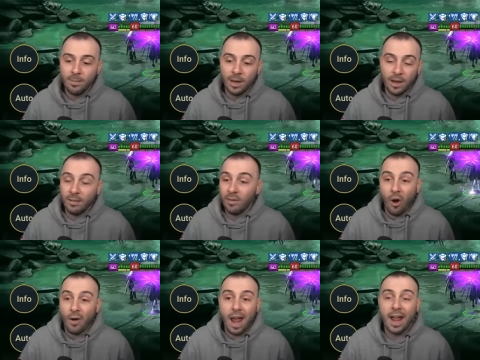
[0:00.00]
uh,
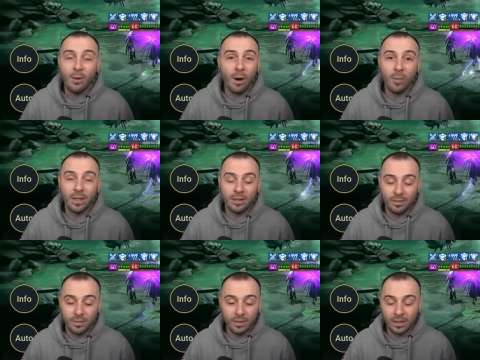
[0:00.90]
on anyone with
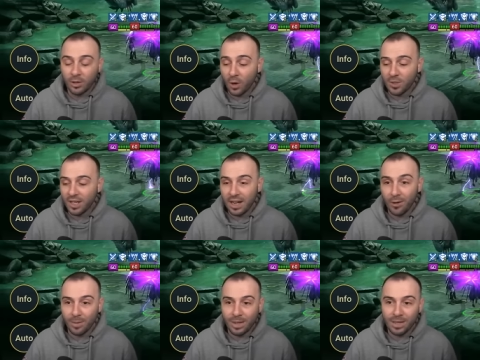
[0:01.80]
the Toxic
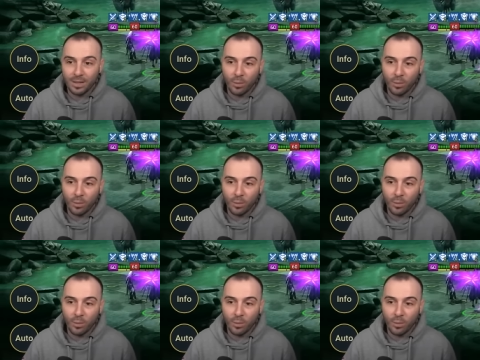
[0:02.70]
Cloud because